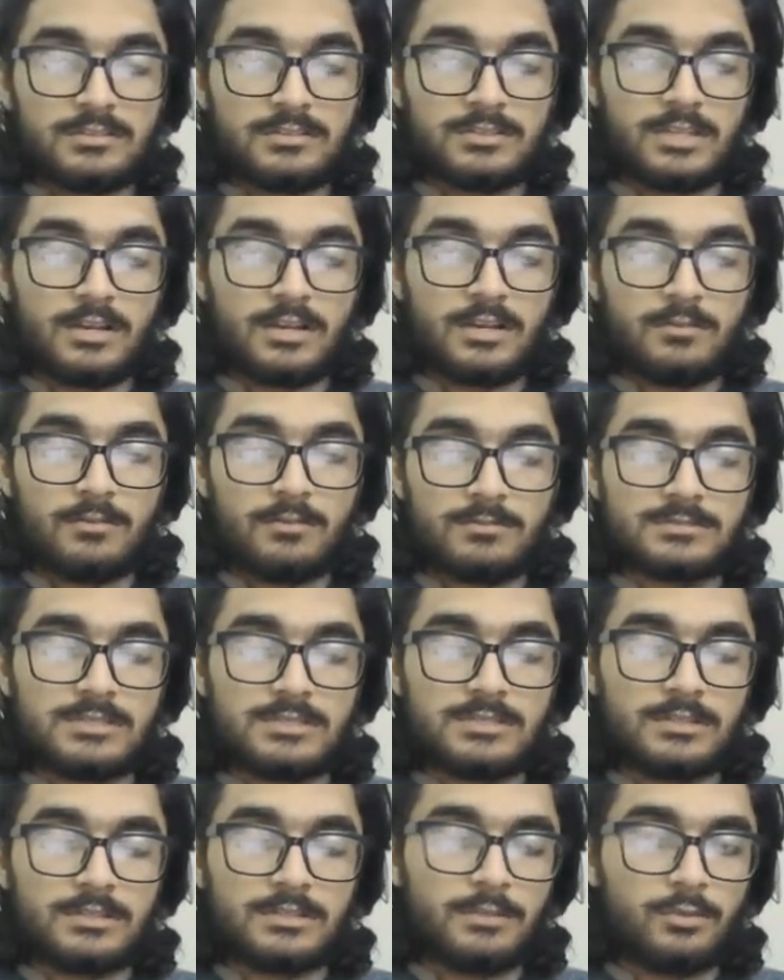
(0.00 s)
Yeah,
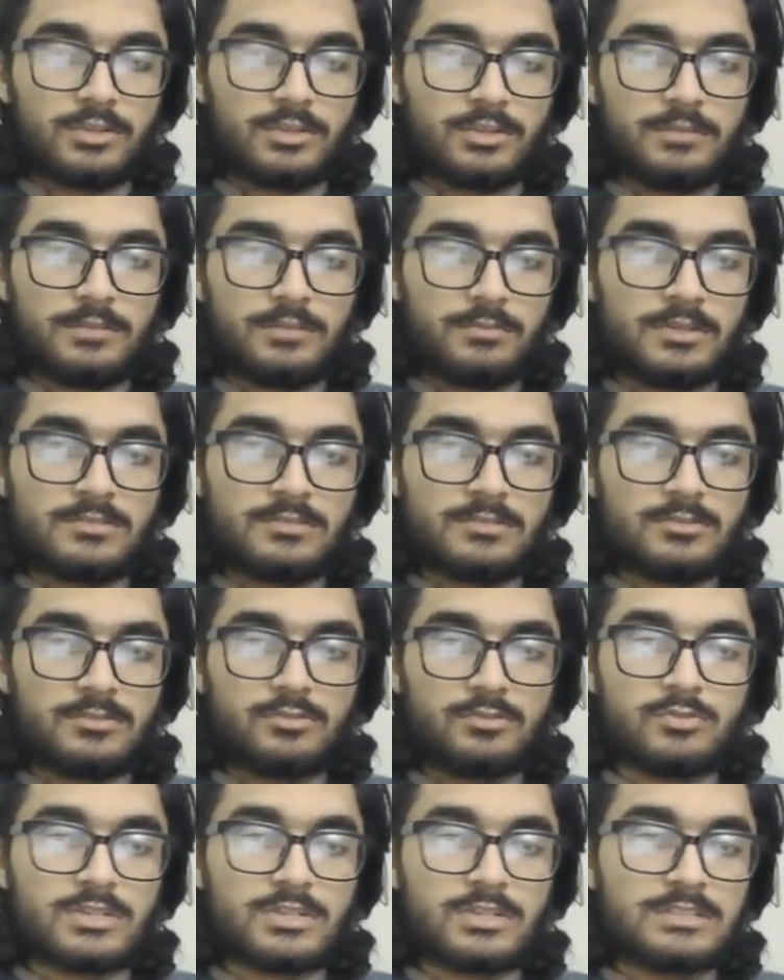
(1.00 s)
obviously the booking page. So
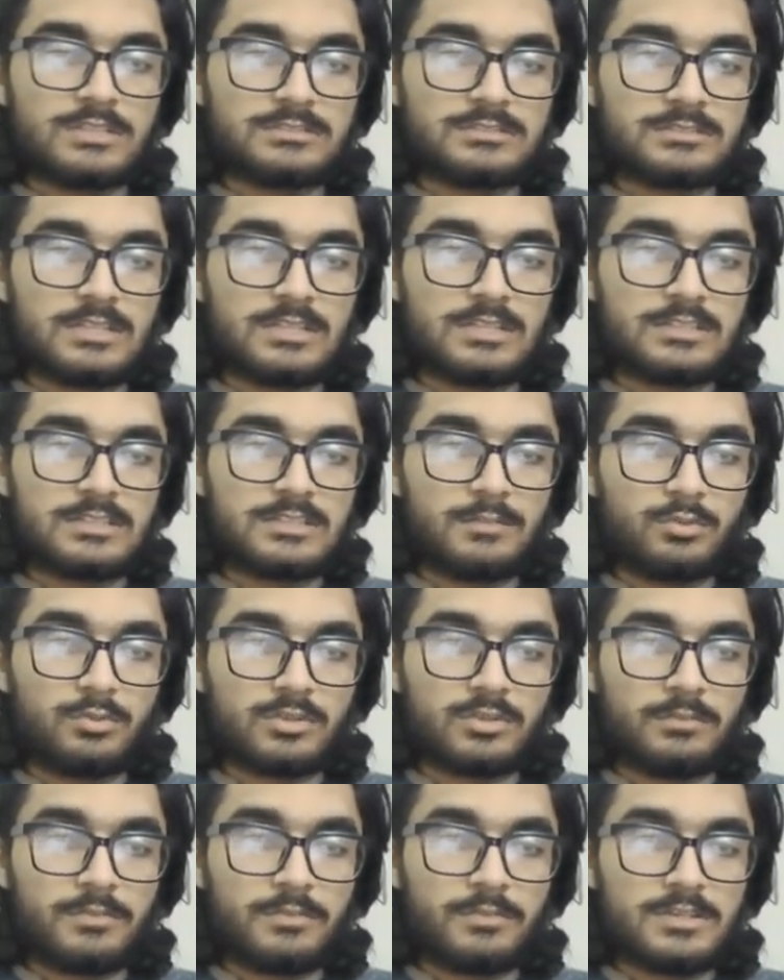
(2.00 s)
you can set the
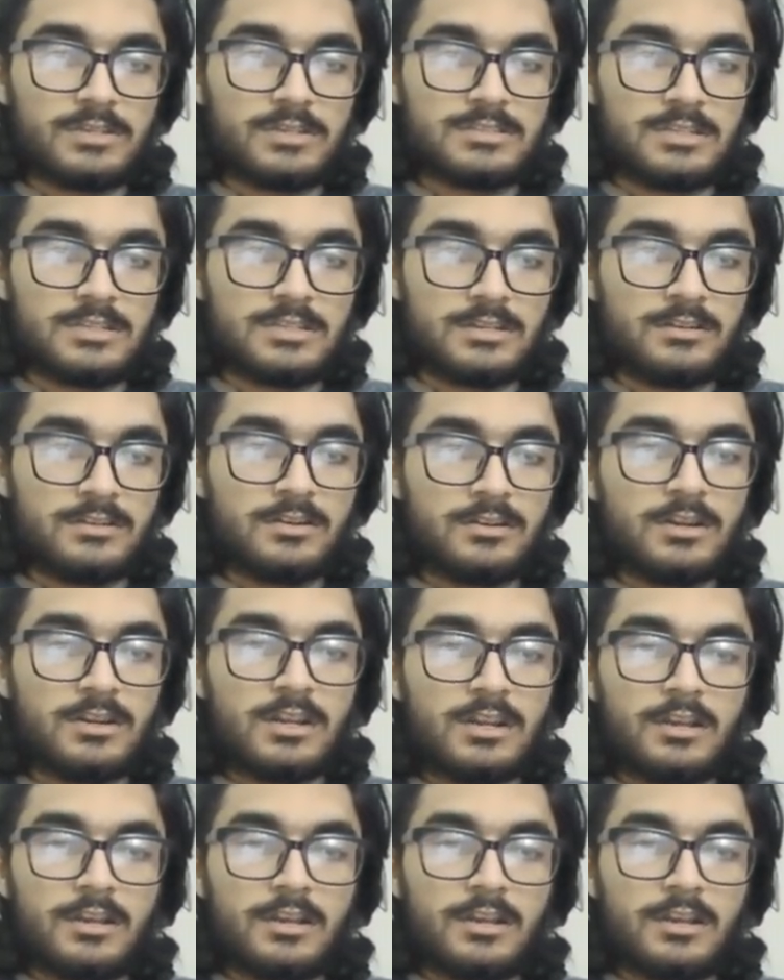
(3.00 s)
booking page here.